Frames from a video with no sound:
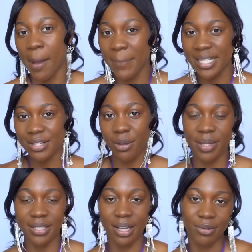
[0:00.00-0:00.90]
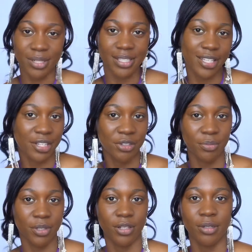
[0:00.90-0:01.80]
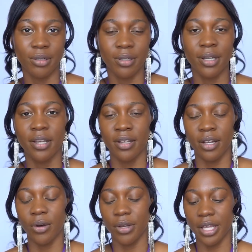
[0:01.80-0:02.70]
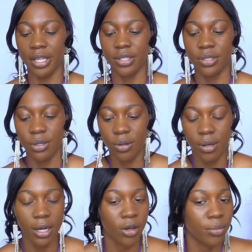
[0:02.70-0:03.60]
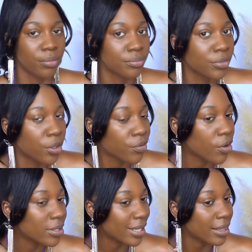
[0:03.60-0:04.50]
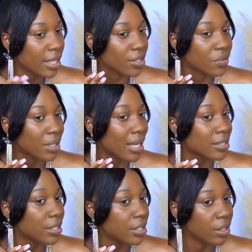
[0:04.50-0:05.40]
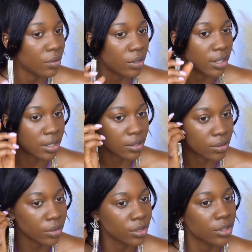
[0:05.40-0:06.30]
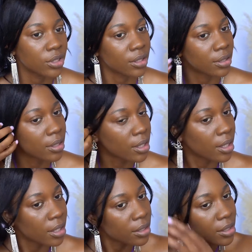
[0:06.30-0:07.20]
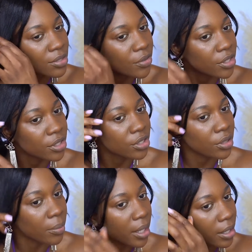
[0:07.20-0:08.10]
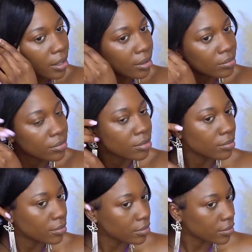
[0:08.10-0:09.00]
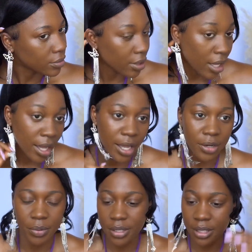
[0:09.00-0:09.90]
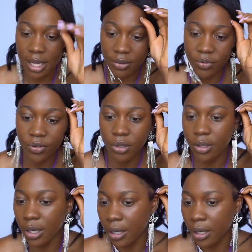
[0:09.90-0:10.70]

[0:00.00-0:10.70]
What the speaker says: Please comment down in the section below. Okay, so of course I think this one has a yellow undertone. Sure, this foundation on my hair. Anyways, I feel